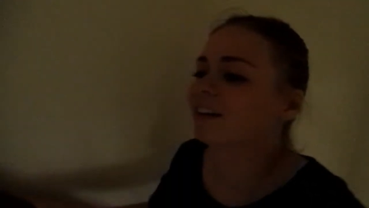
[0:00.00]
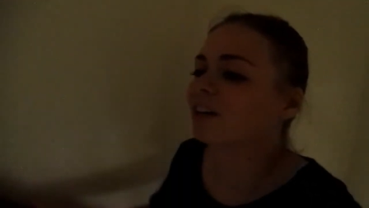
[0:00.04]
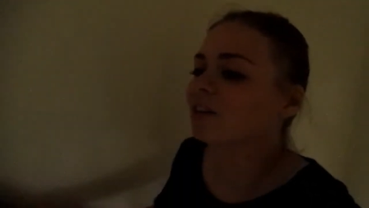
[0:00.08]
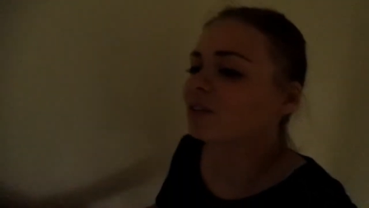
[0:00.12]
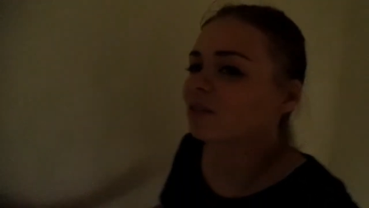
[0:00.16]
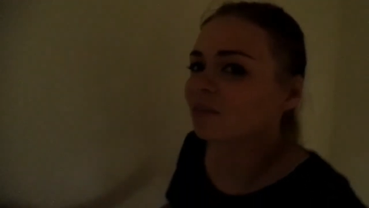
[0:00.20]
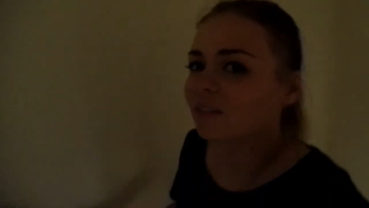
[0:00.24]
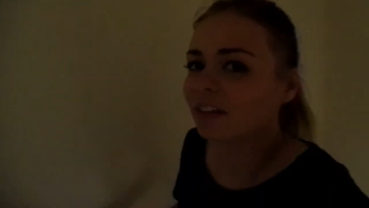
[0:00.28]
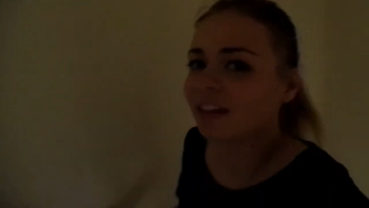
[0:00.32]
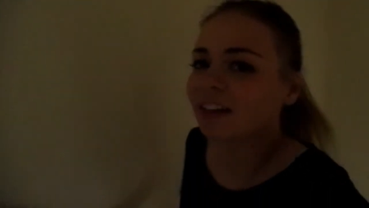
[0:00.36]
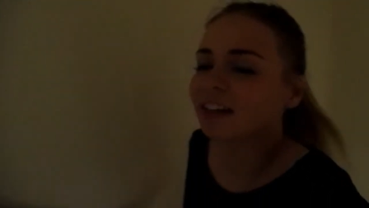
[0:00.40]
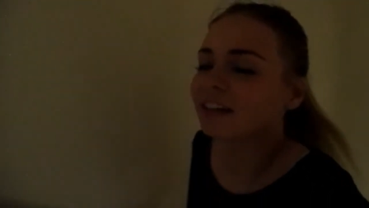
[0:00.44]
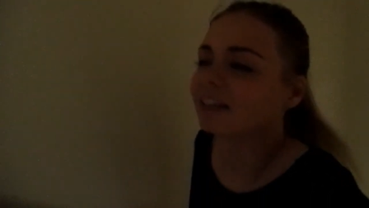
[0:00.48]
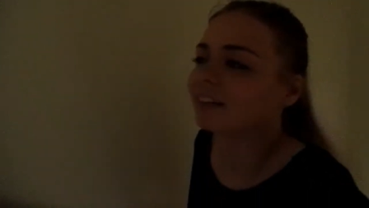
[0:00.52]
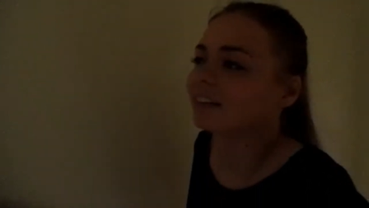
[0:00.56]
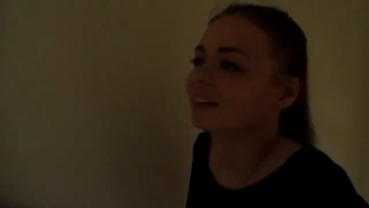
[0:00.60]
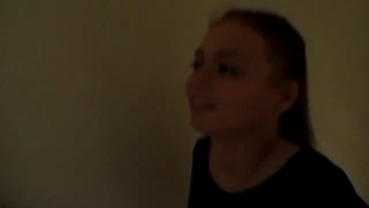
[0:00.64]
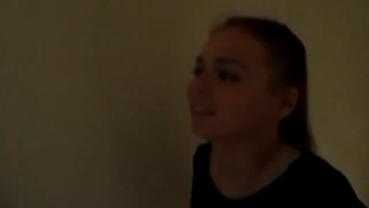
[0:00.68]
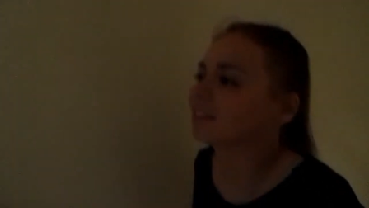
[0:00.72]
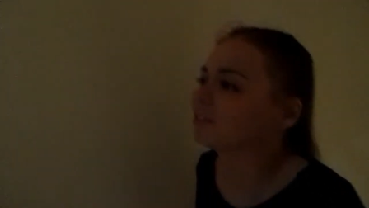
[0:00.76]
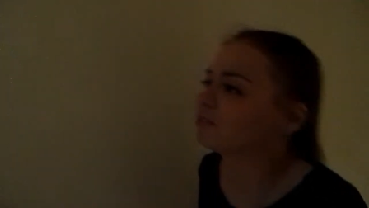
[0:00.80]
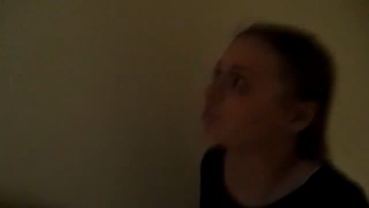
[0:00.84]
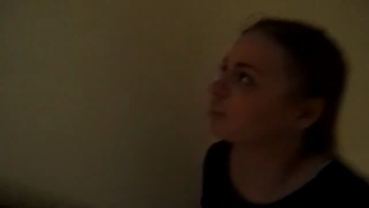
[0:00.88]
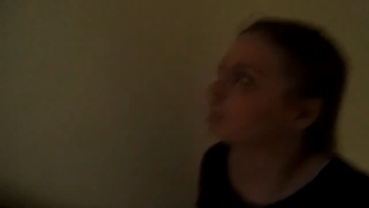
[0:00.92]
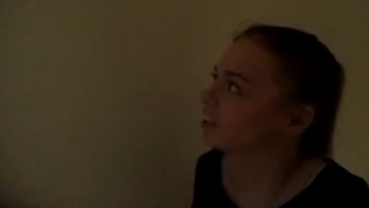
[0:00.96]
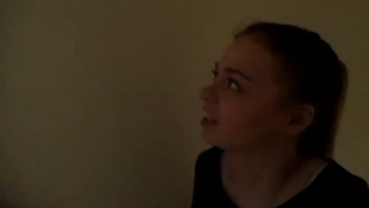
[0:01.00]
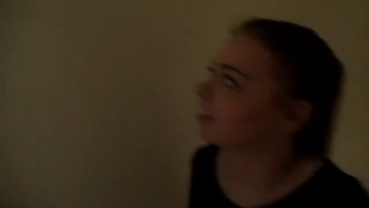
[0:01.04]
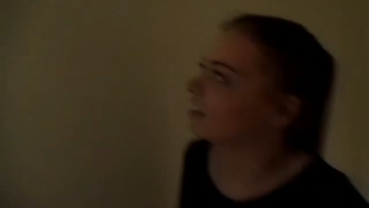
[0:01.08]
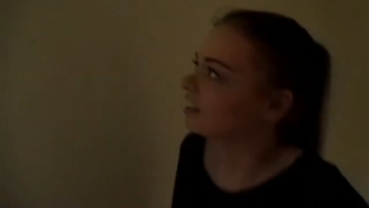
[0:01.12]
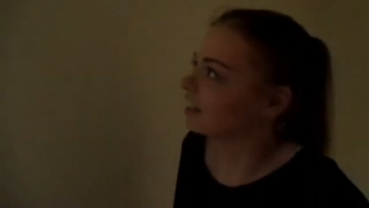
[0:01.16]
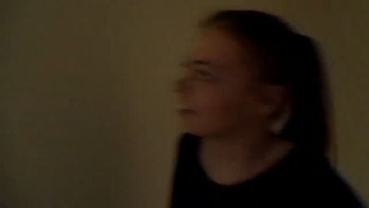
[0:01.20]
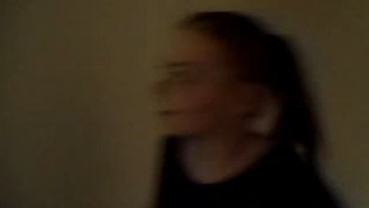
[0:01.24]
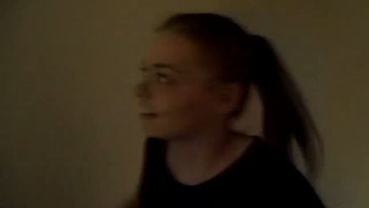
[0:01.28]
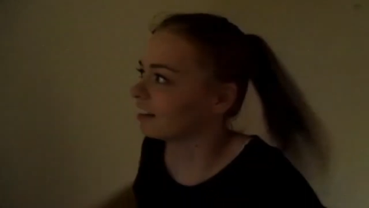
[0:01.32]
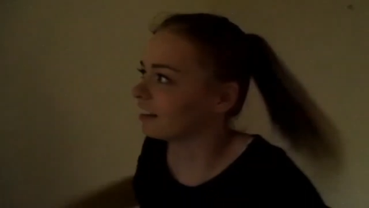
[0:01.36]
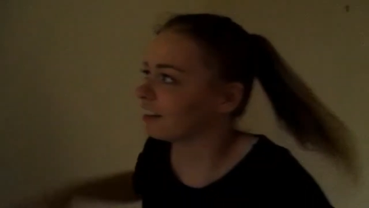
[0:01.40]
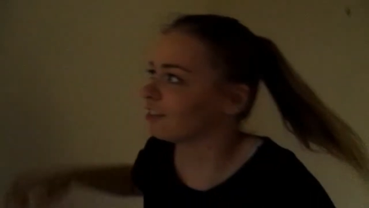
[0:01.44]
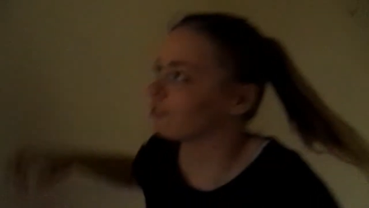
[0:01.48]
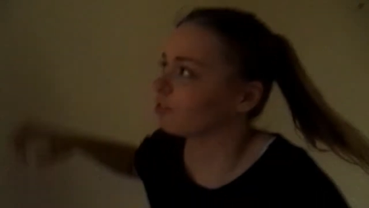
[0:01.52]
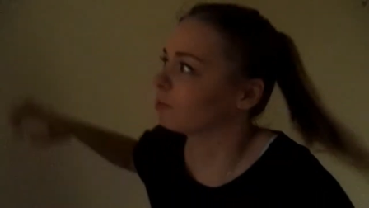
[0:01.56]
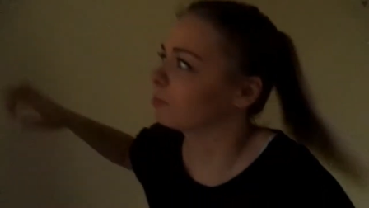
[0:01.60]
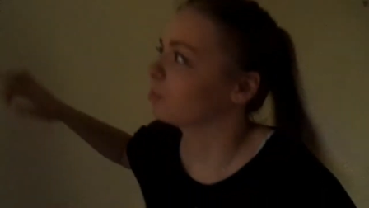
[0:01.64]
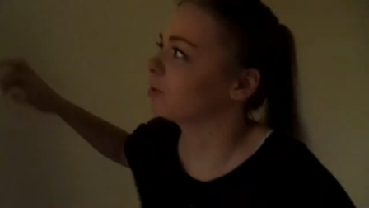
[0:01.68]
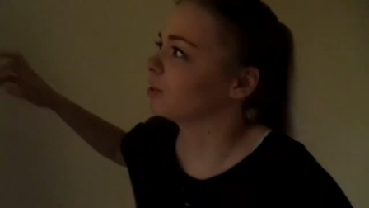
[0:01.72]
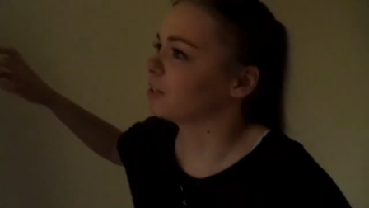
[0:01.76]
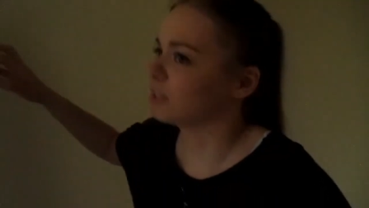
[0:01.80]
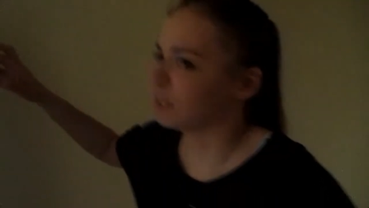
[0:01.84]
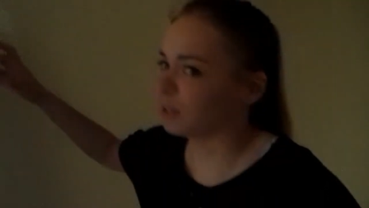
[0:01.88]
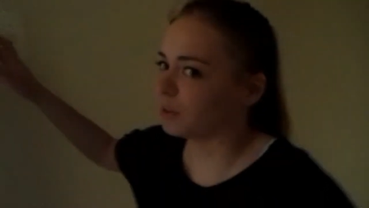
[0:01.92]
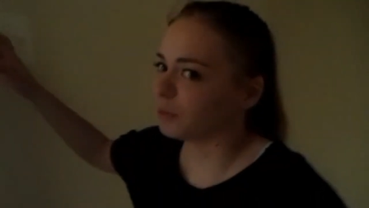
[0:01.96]
like, I feel like I didn't even
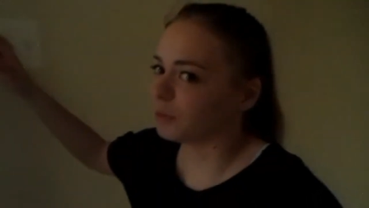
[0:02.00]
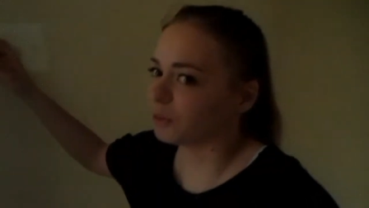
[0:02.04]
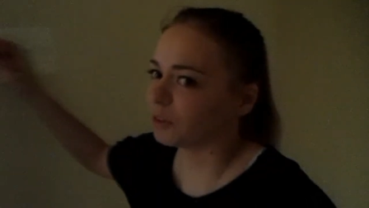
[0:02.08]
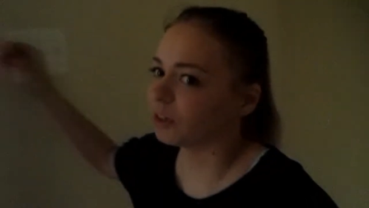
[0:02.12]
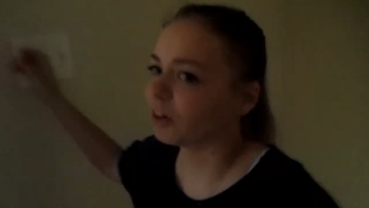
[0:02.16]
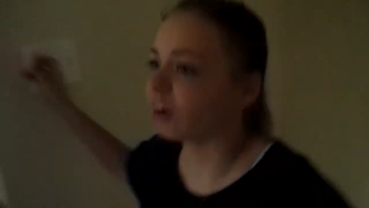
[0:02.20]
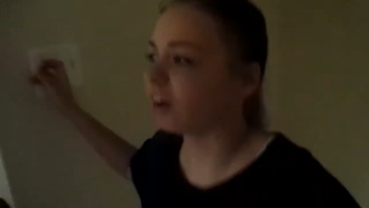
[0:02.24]
put deodorant